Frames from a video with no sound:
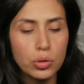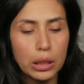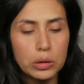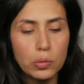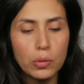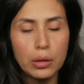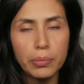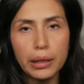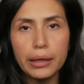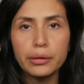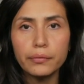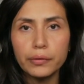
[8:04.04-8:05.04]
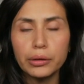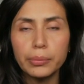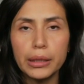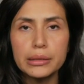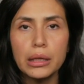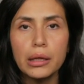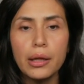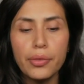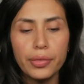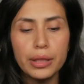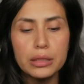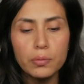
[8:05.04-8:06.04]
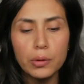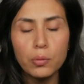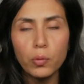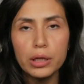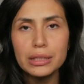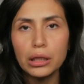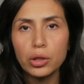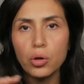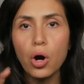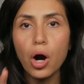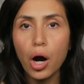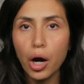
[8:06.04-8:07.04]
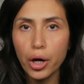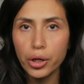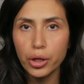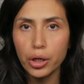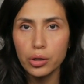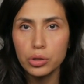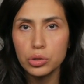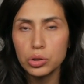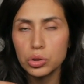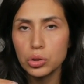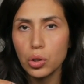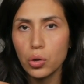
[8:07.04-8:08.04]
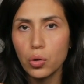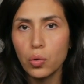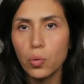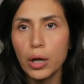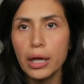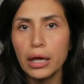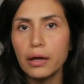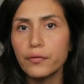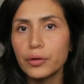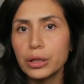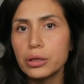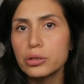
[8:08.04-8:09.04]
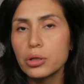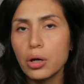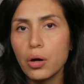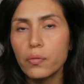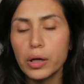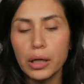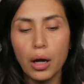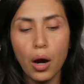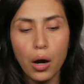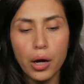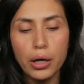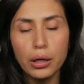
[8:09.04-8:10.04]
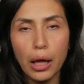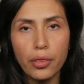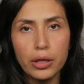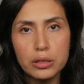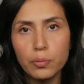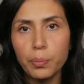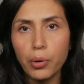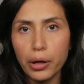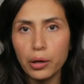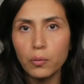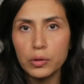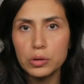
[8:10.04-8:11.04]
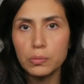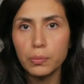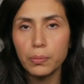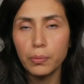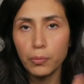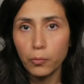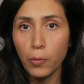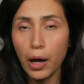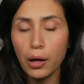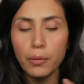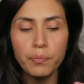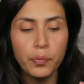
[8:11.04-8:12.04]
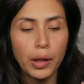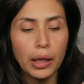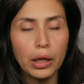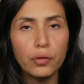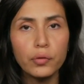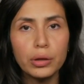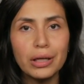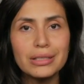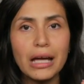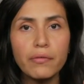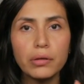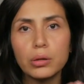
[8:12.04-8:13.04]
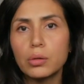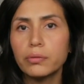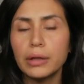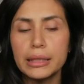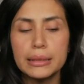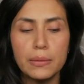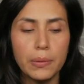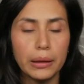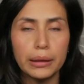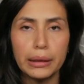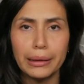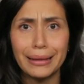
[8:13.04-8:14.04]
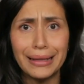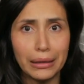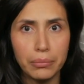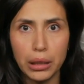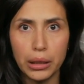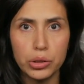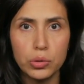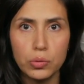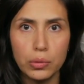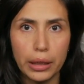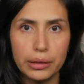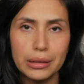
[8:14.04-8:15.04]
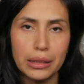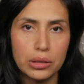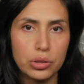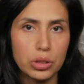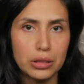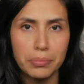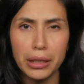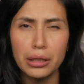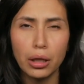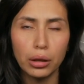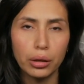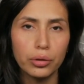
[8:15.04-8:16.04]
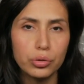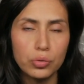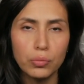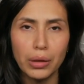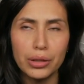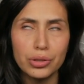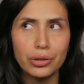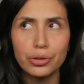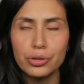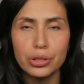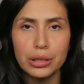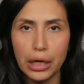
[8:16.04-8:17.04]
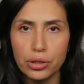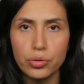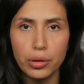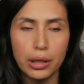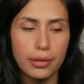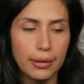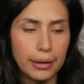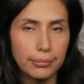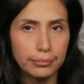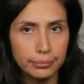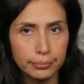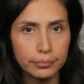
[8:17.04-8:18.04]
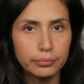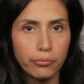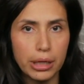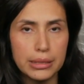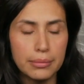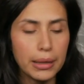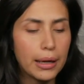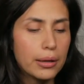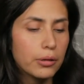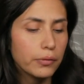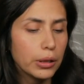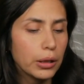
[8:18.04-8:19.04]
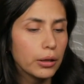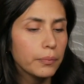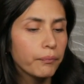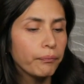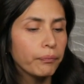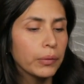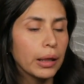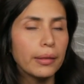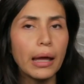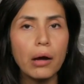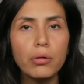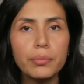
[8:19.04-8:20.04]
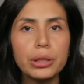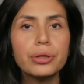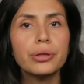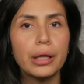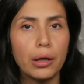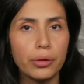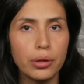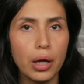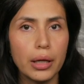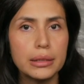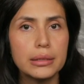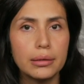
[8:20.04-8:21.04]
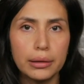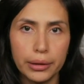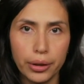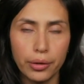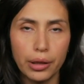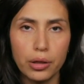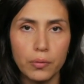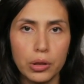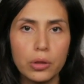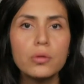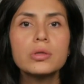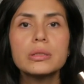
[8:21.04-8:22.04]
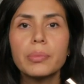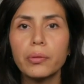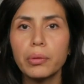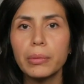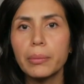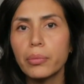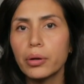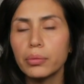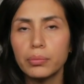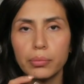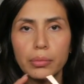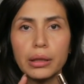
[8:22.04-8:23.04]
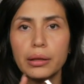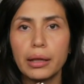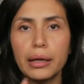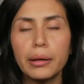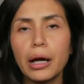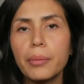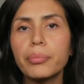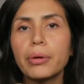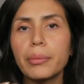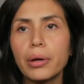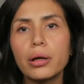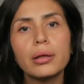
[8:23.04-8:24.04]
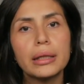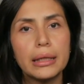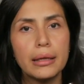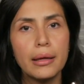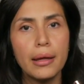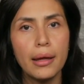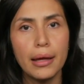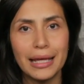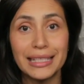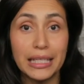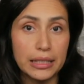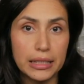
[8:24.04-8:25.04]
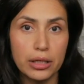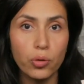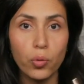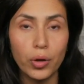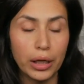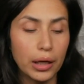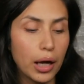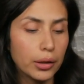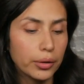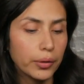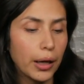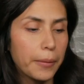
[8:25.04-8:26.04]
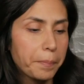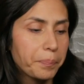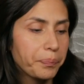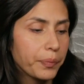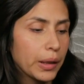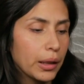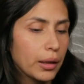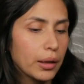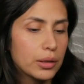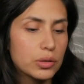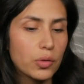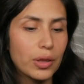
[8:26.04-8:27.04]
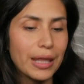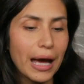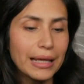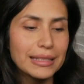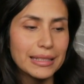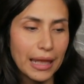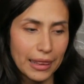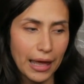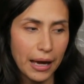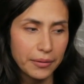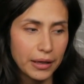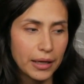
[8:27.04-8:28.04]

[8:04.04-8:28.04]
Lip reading: I do the Platinum Filler Base? This one wears a little harder. So if the nails are already hard, this product will do well. If the nails have a little flexibility, like mine do, like tend to just bend a little too much, they're just naturally thin. Raising my hand over here, that would be your Nail Thoughts clear that you would use. But remember, they come primarily tinted or in color, okay? So that's that.